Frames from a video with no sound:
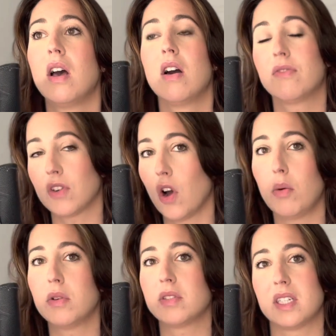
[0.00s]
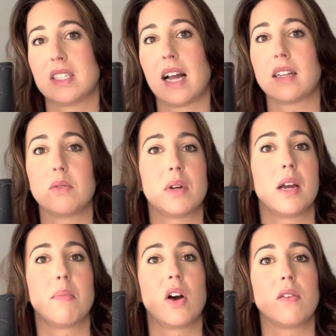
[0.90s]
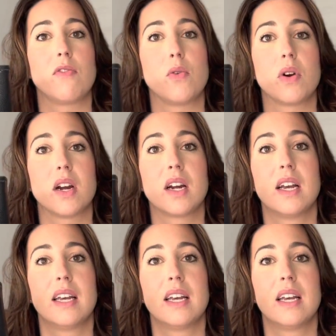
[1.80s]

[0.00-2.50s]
for almost exactly what I bought it for,